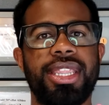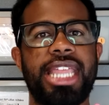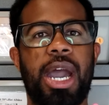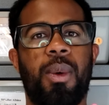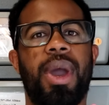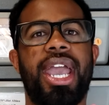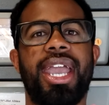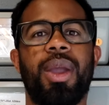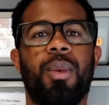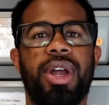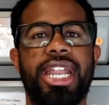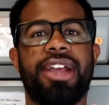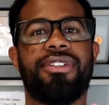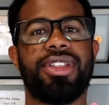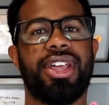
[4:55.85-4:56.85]
That way,
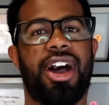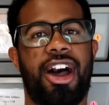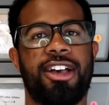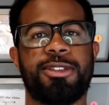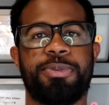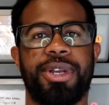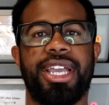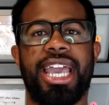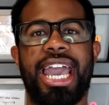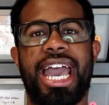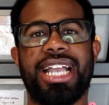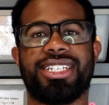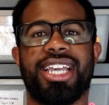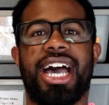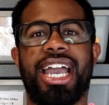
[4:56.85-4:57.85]
whenever the offspring
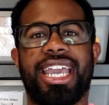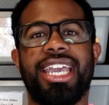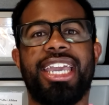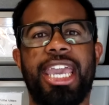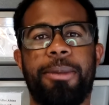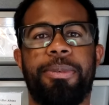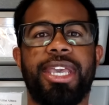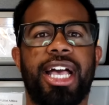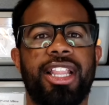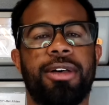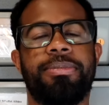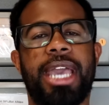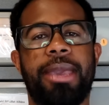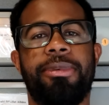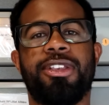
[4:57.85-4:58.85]
hatch, I can keep yellow
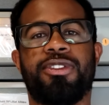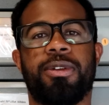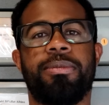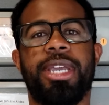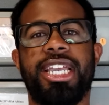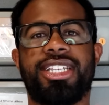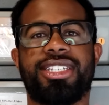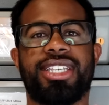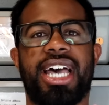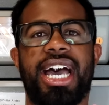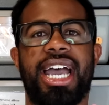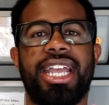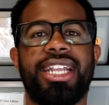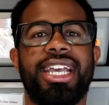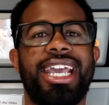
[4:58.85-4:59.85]
babies from each
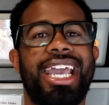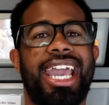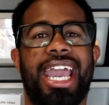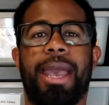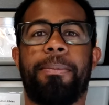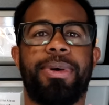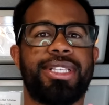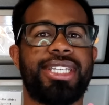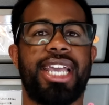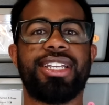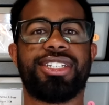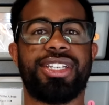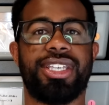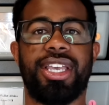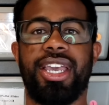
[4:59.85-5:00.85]
side, and
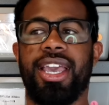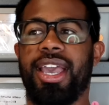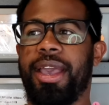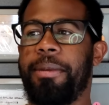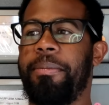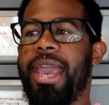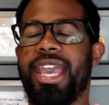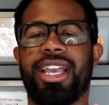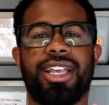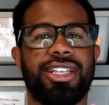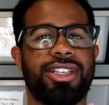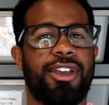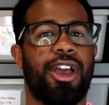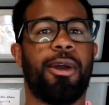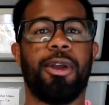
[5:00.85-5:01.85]
potentially make
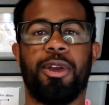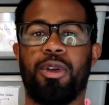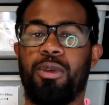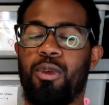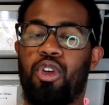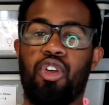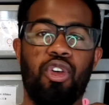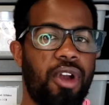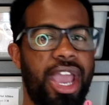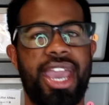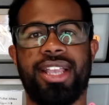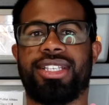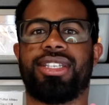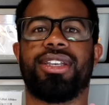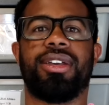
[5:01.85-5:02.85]

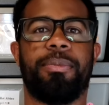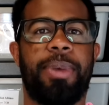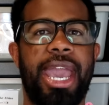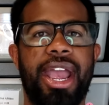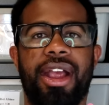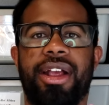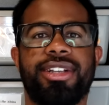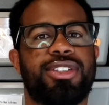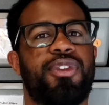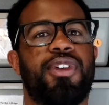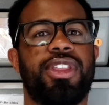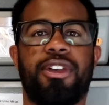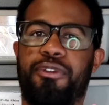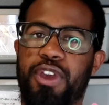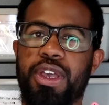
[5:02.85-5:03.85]
great pairs
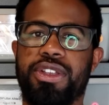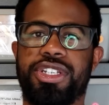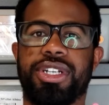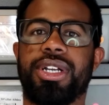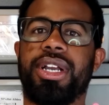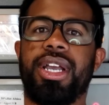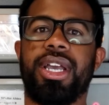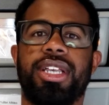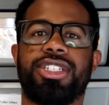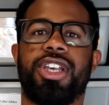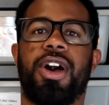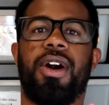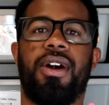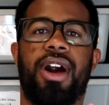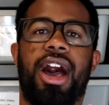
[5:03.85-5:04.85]
for the future.
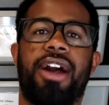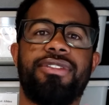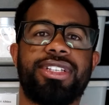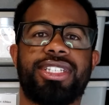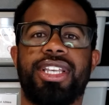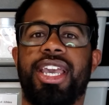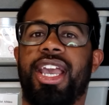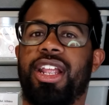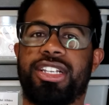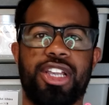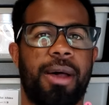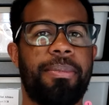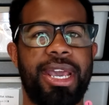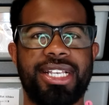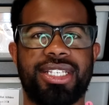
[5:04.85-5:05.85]
So obviously it's
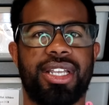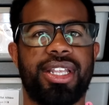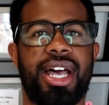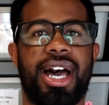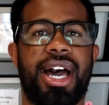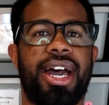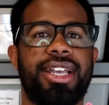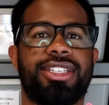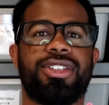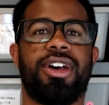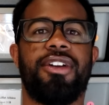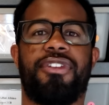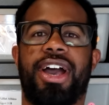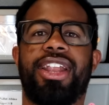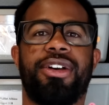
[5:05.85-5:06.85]
all based on the odds.
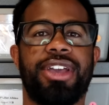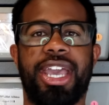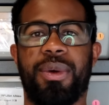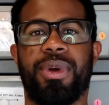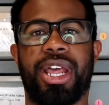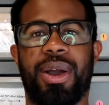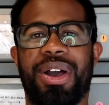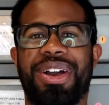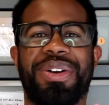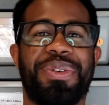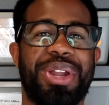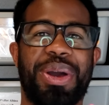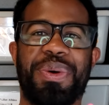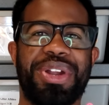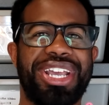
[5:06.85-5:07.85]
So if I don't get what
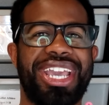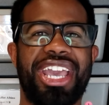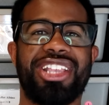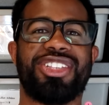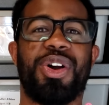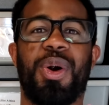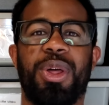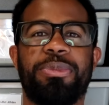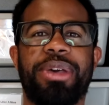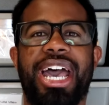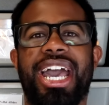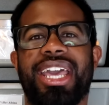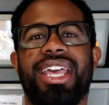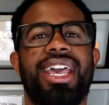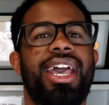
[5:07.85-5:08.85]
I want to get to hold
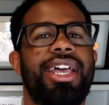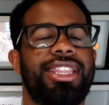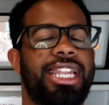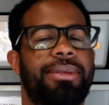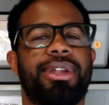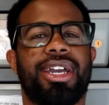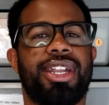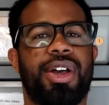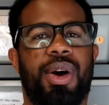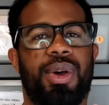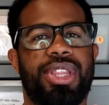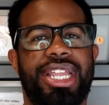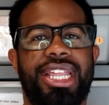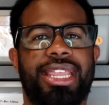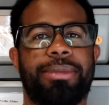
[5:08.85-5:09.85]
back, then I'm not going to
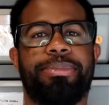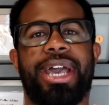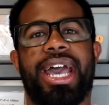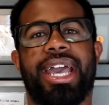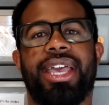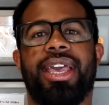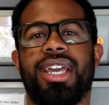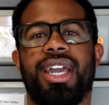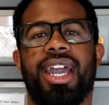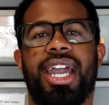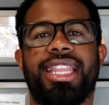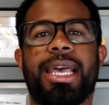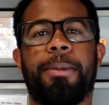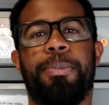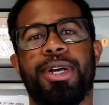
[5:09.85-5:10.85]
hold anything back.
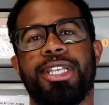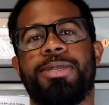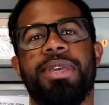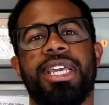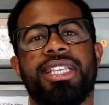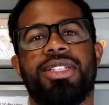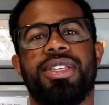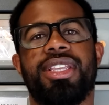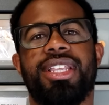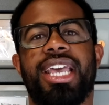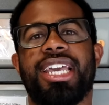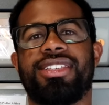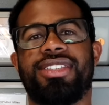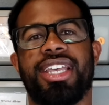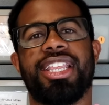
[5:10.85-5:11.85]
And that puts me into the
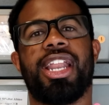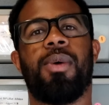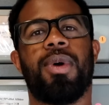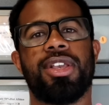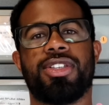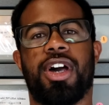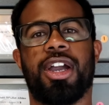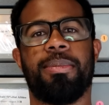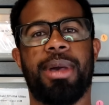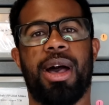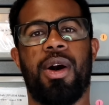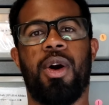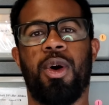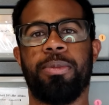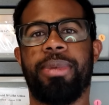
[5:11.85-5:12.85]
next thing that I want to talk
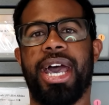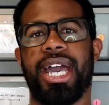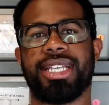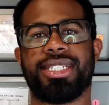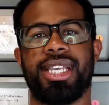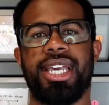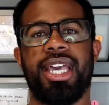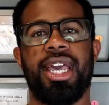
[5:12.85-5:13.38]
about, holdbacks.